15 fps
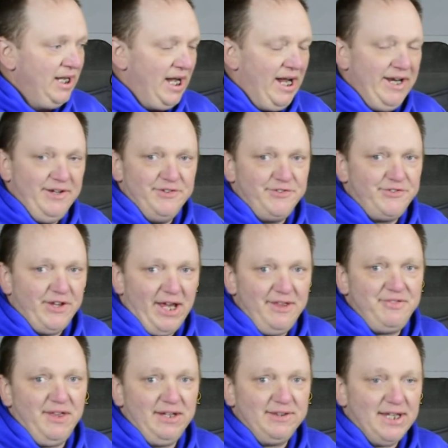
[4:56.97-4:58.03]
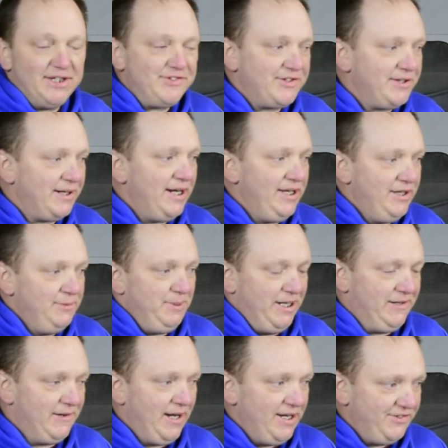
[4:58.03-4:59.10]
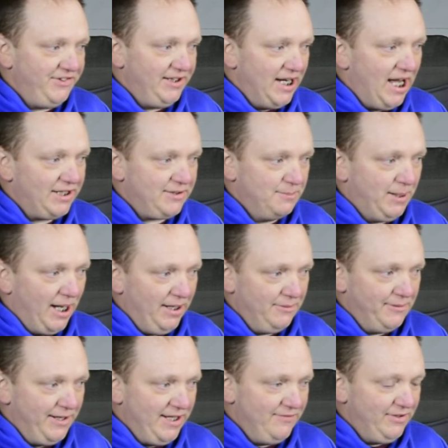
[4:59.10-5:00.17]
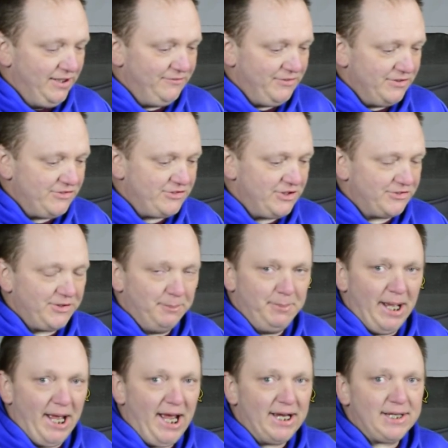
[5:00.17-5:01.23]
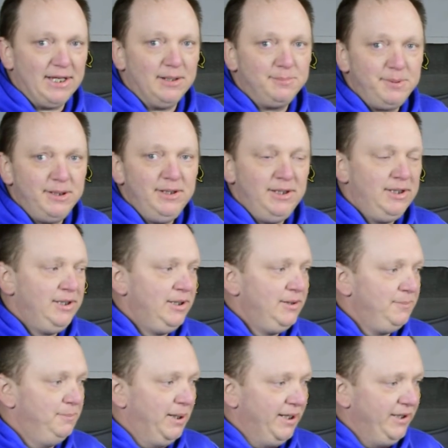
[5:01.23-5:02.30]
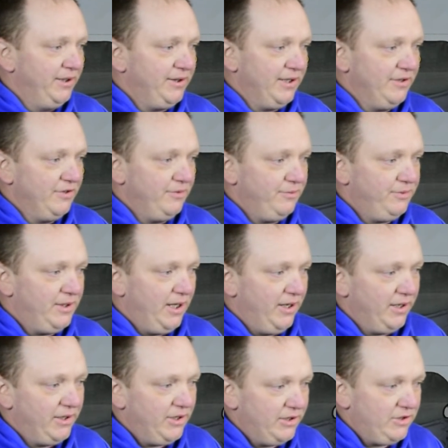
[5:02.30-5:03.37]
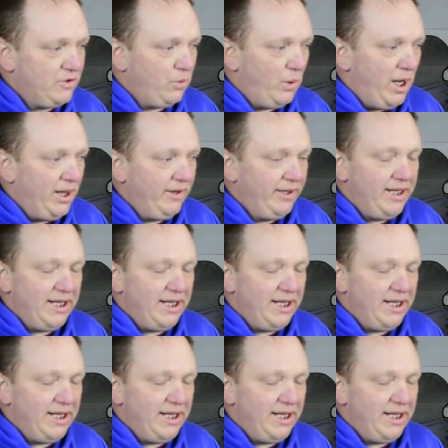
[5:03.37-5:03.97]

I think that's crazy. You'd be crazy not to buy one, even if it's just a backup. But they're a good quality